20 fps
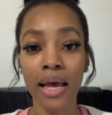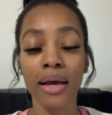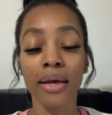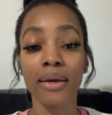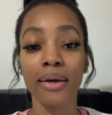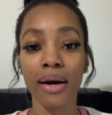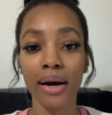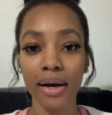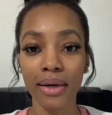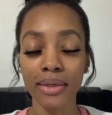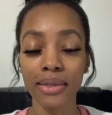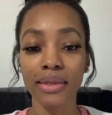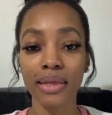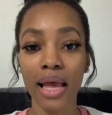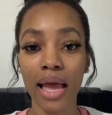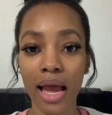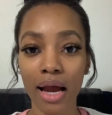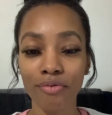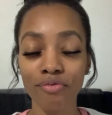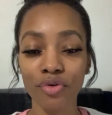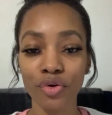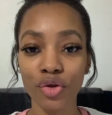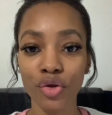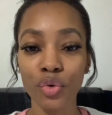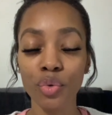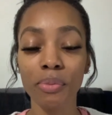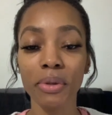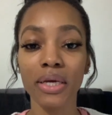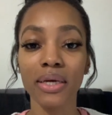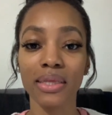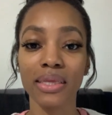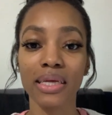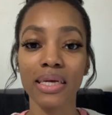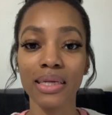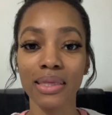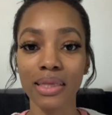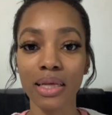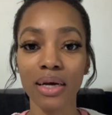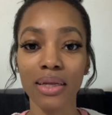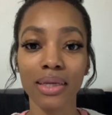God is after you because
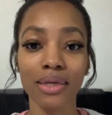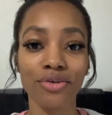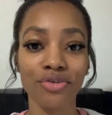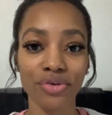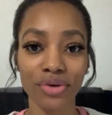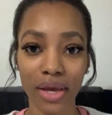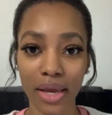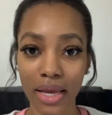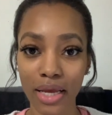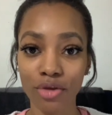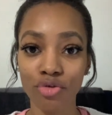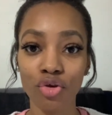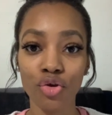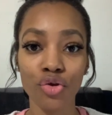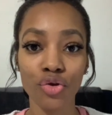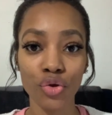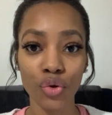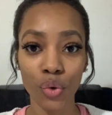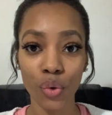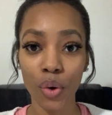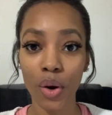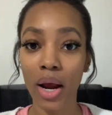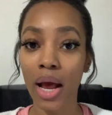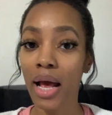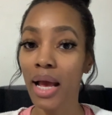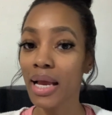he's going to change your